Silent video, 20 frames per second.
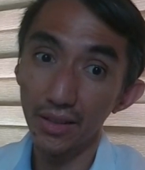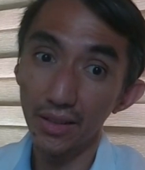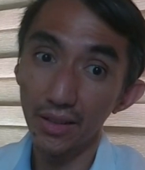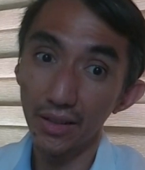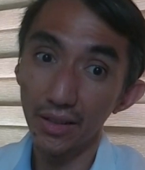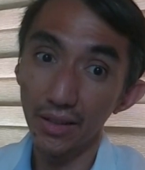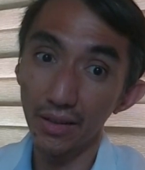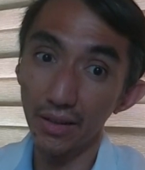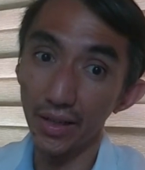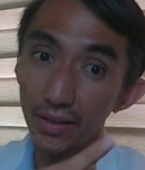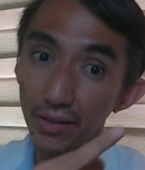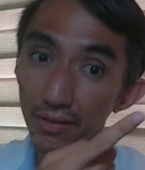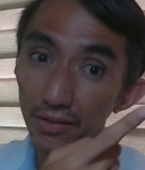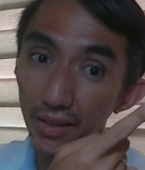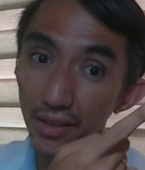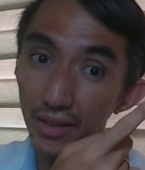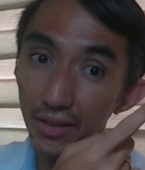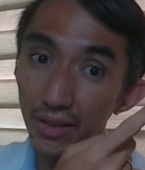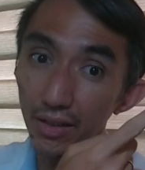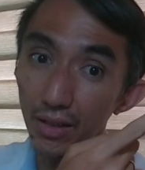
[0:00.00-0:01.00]
there you
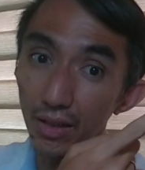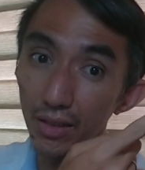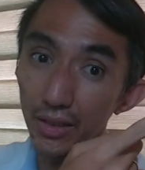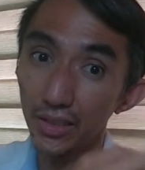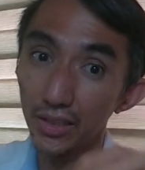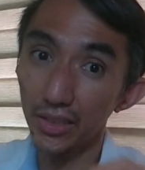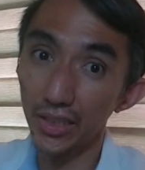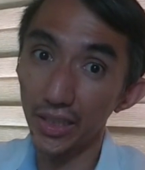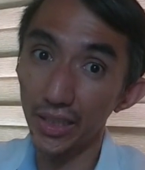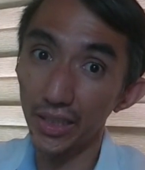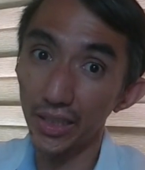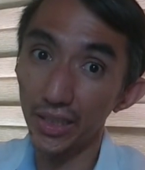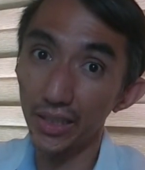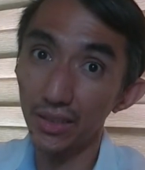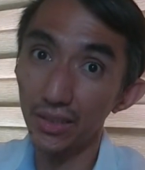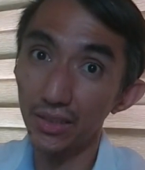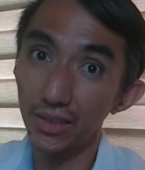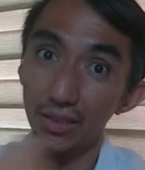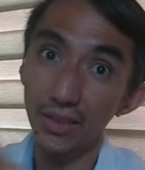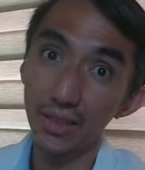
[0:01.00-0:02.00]
see the color
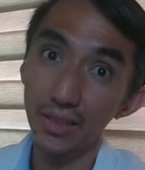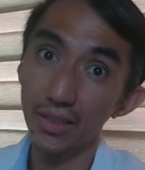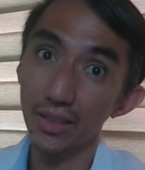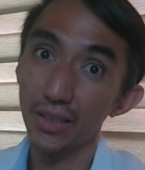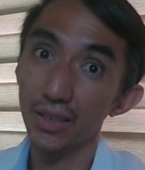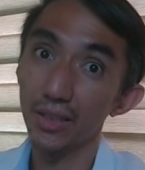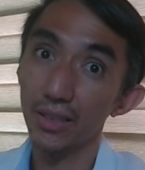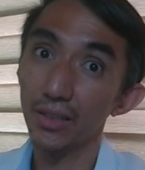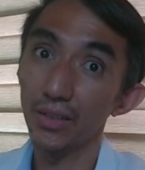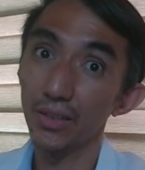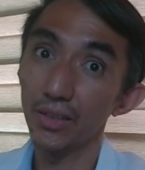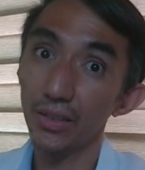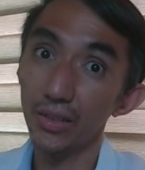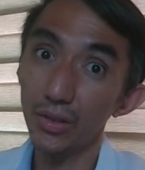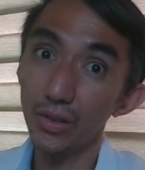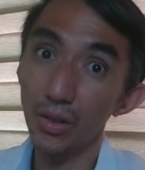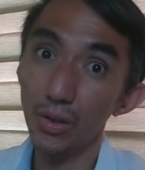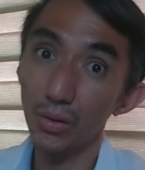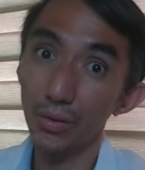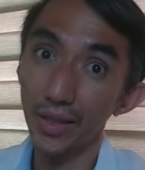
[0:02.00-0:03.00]
change, you
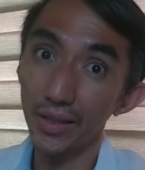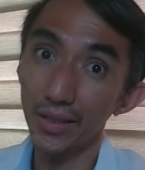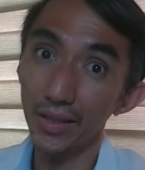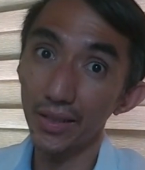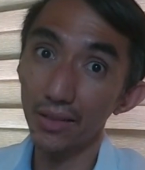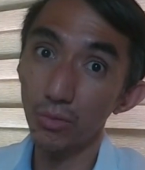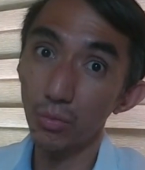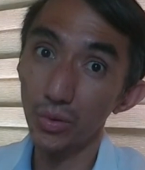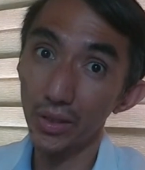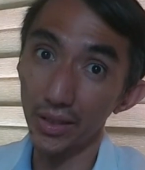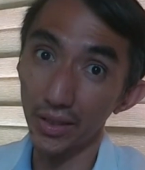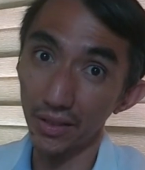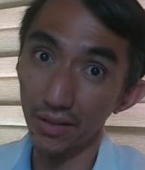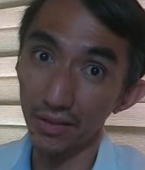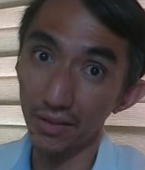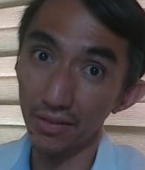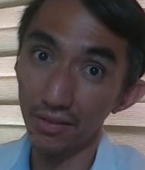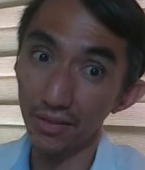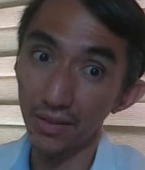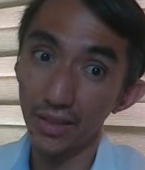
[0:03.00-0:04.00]
know that it
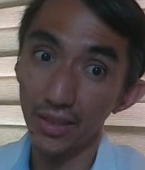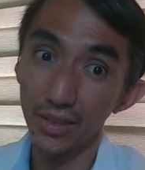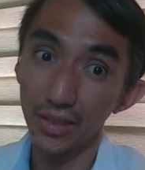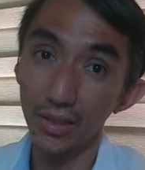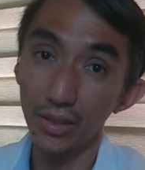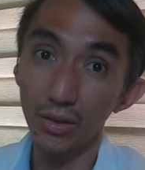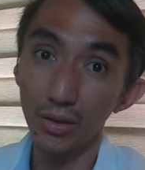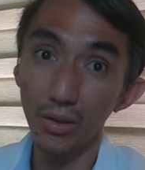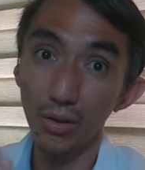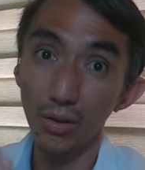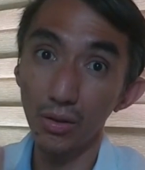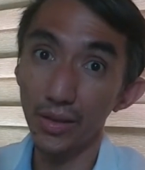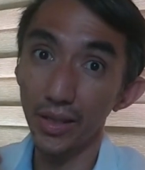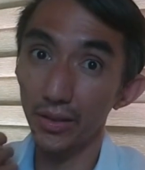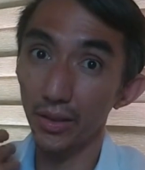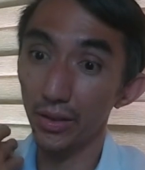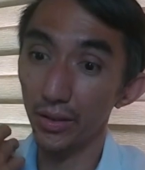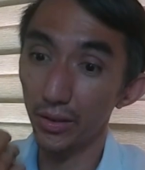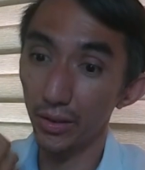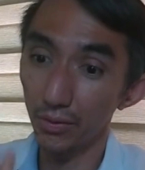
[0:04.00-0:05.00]
works. You know that
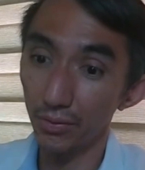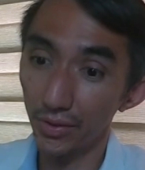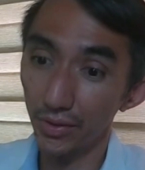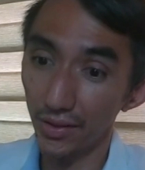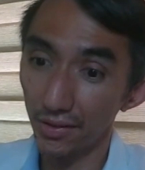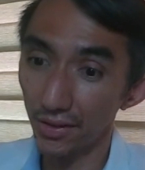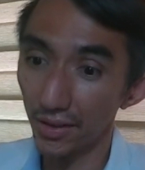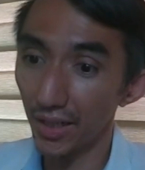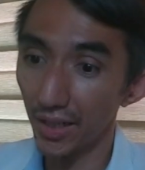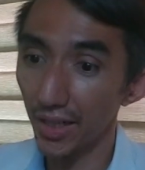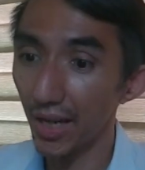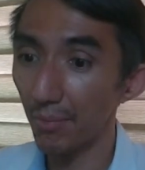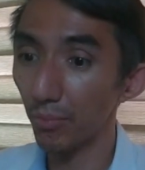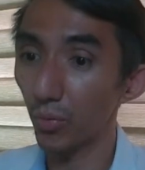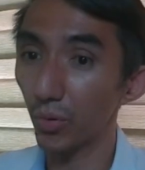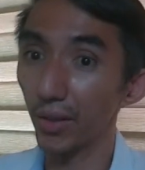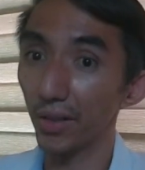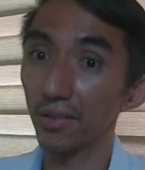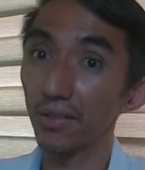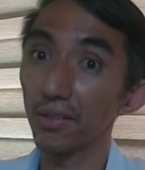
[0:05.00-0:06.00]
your UVC lamp
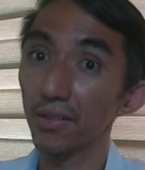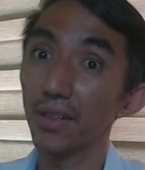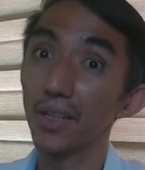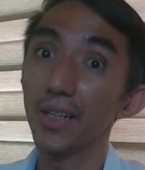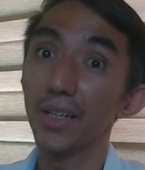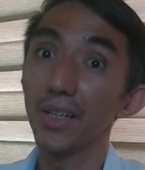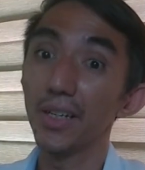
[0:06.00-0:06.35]
works.